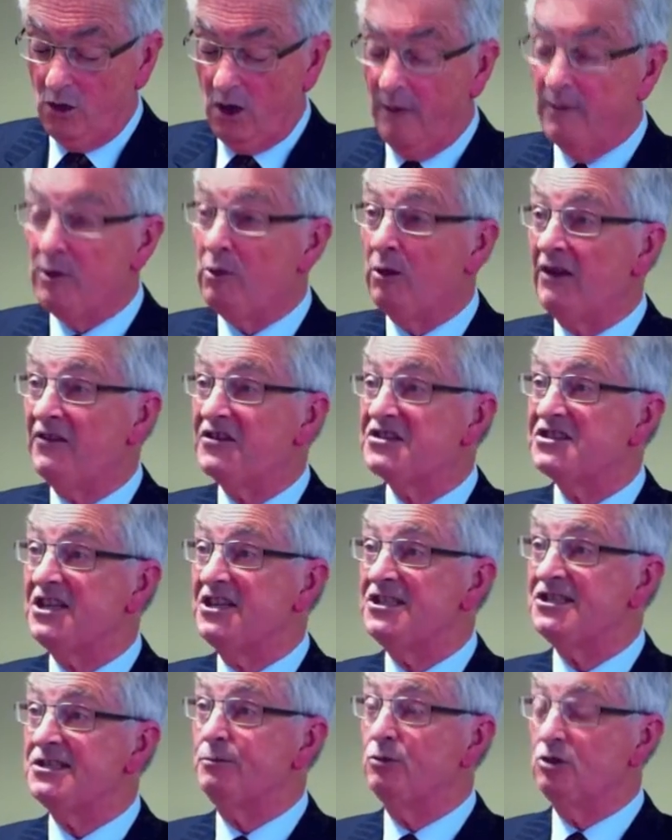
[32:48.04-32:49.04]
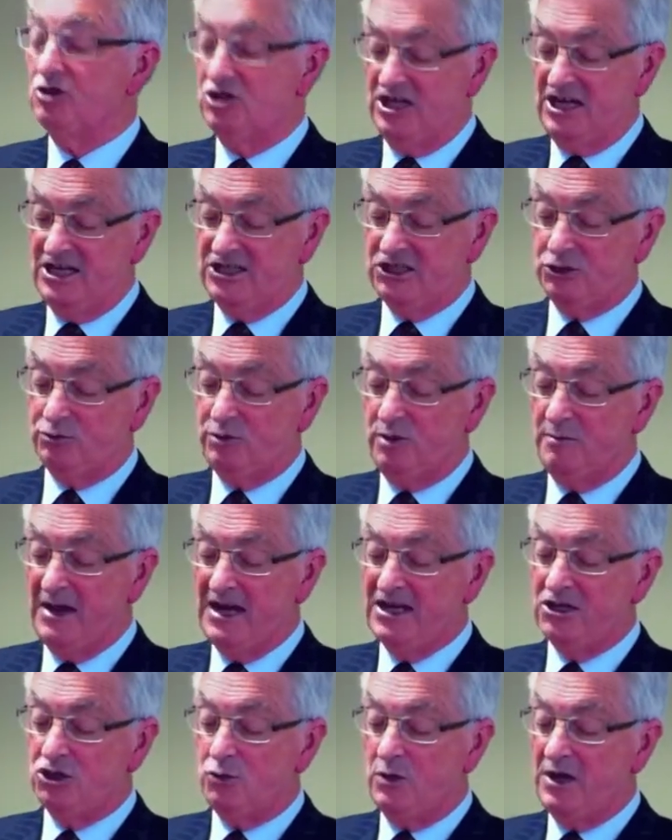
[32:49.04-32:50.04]
I mean, one of the sensible changes we
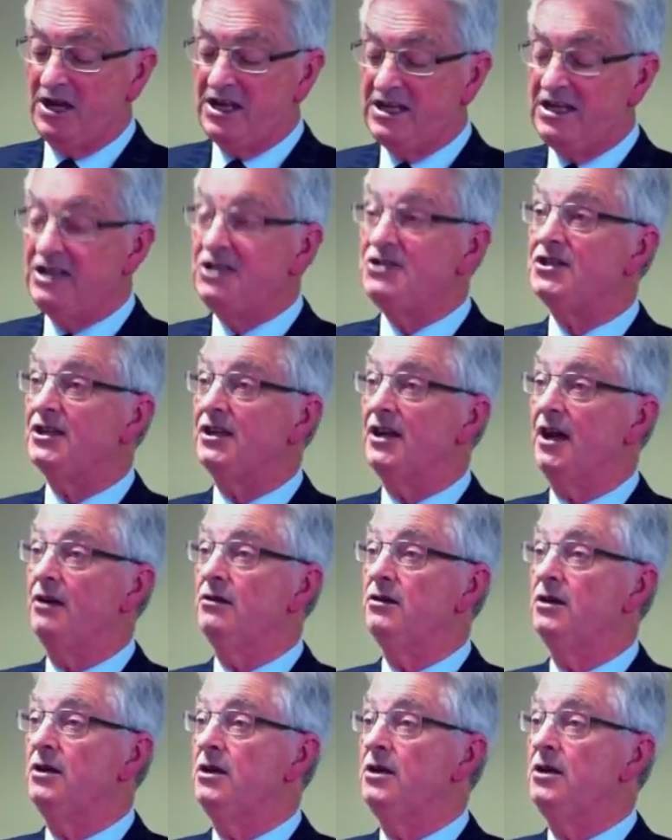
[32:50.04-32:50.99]
made 20 years ago